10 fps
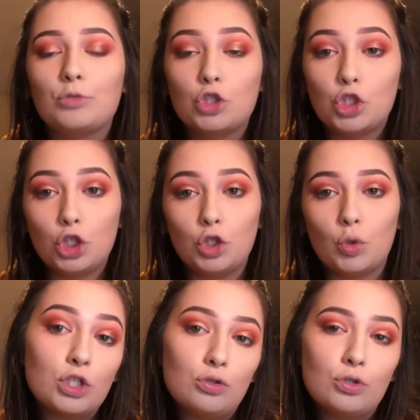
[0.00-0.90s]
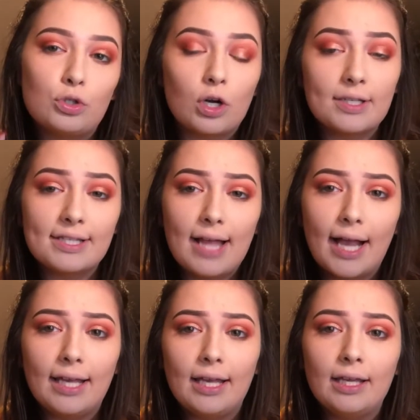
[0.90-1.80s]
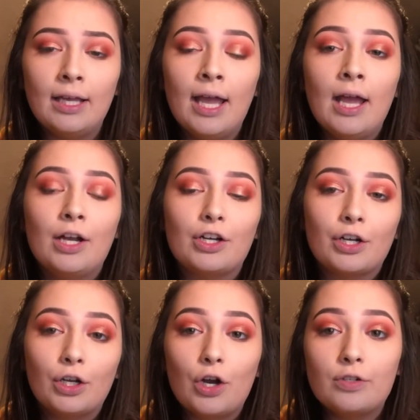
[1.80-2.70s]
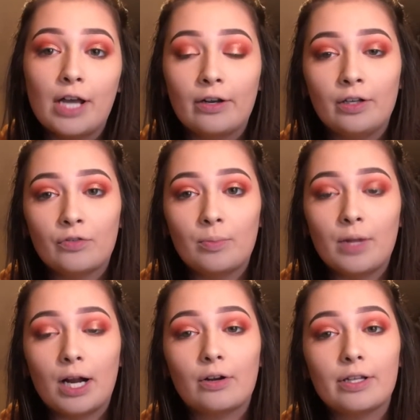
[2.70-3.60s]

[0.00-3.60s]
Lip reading: And two, once you start slacking, you're gonna go downhill from there,